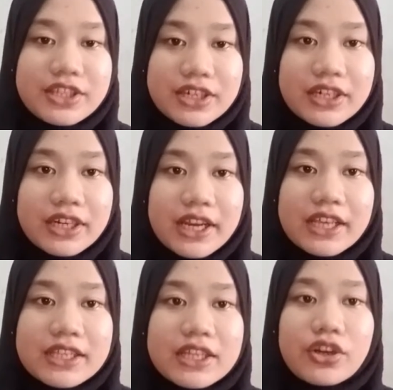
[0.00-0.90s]
third
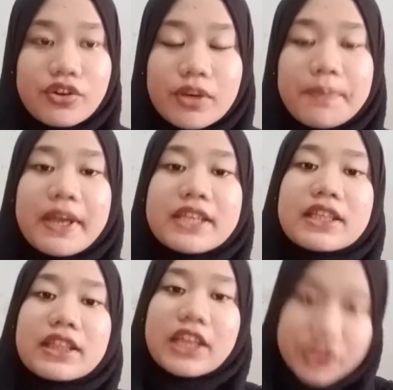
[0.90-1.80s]
is role
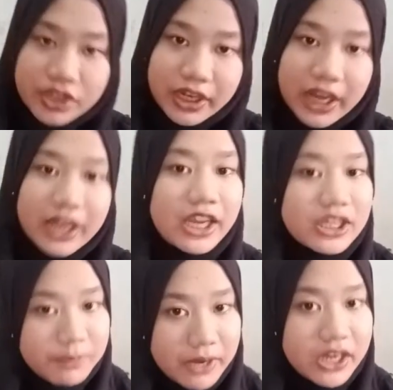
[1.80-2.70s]
presentation and
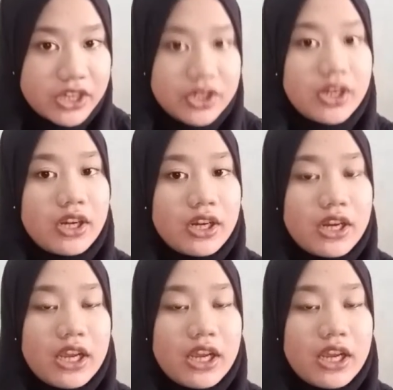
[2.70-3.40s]
explanation.